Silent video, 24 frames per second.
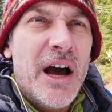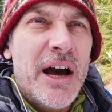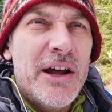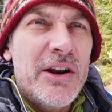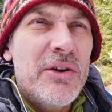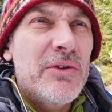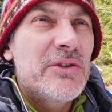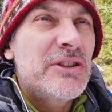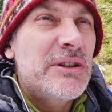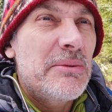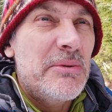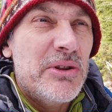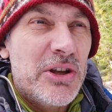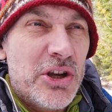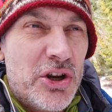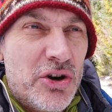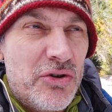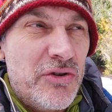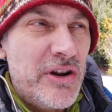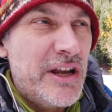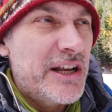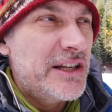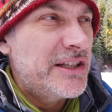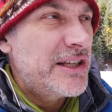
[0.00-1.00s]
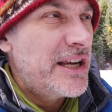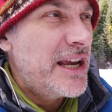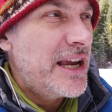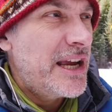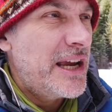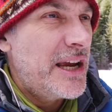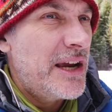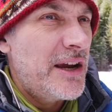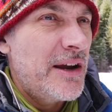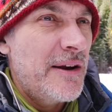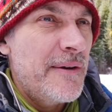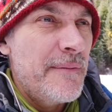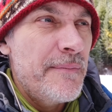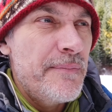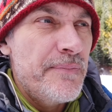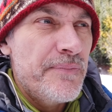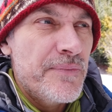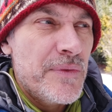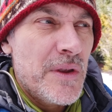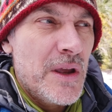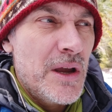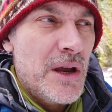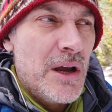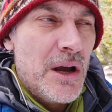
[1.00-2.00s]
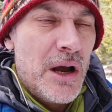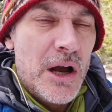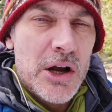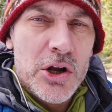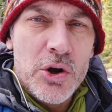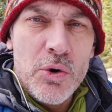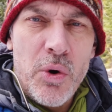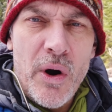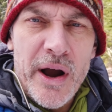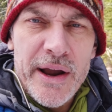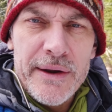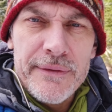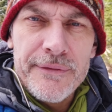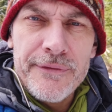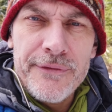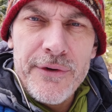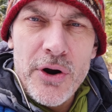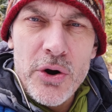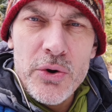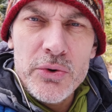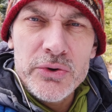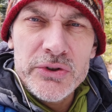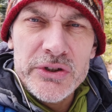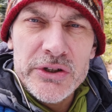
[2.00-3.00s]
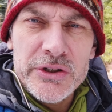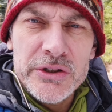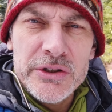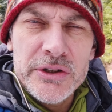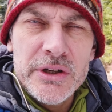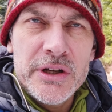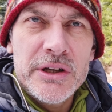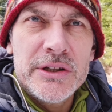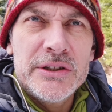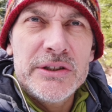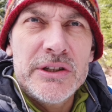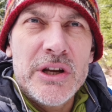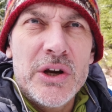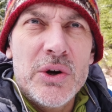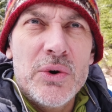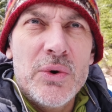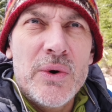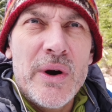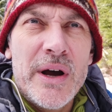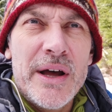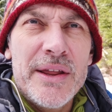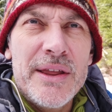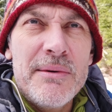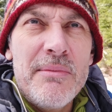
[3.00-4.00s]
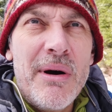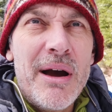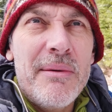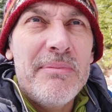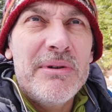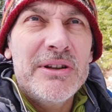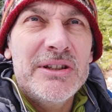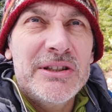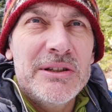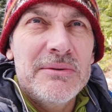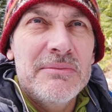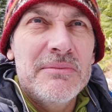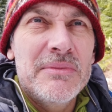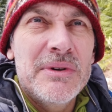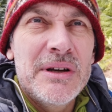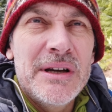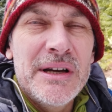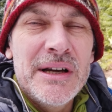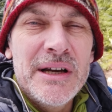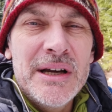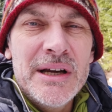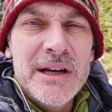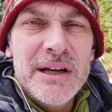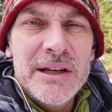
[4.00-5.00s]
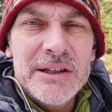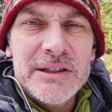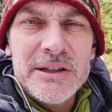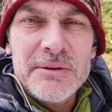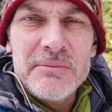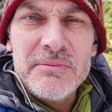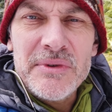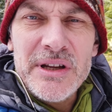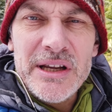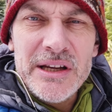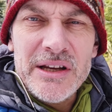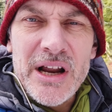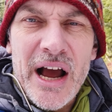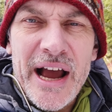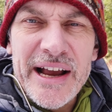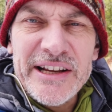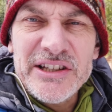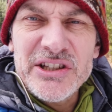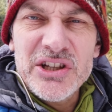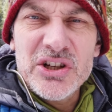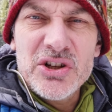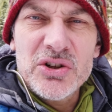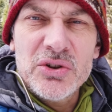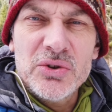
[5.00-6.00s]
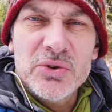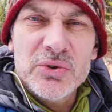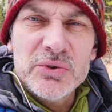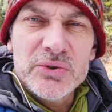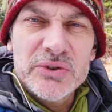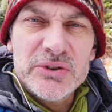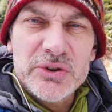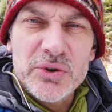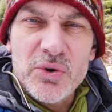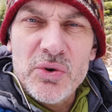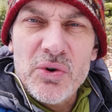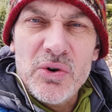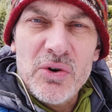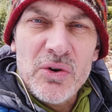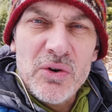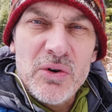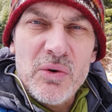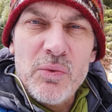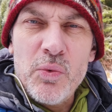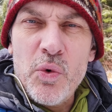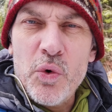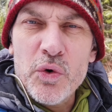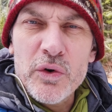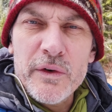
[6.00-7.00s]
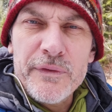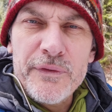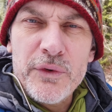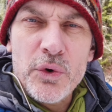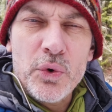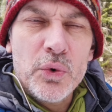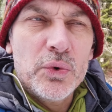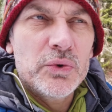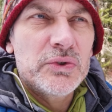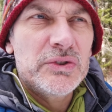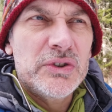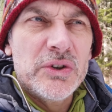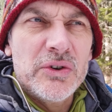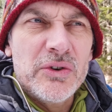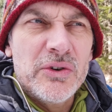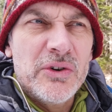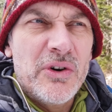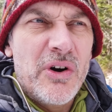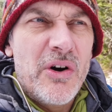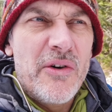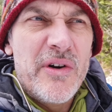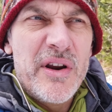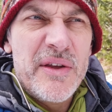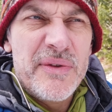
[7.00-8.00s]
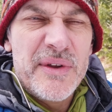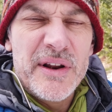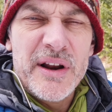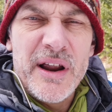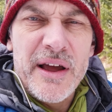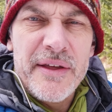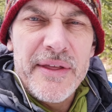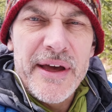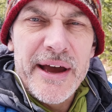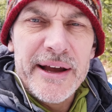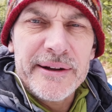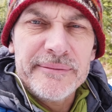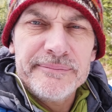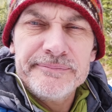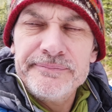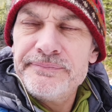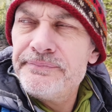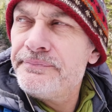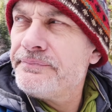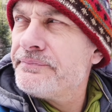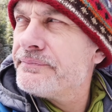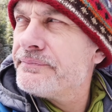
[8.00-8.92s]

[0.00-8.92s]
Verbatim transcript: I know some of the creeks here are quite frozen, so there might be some neat icicles or waterfalls or anything like that.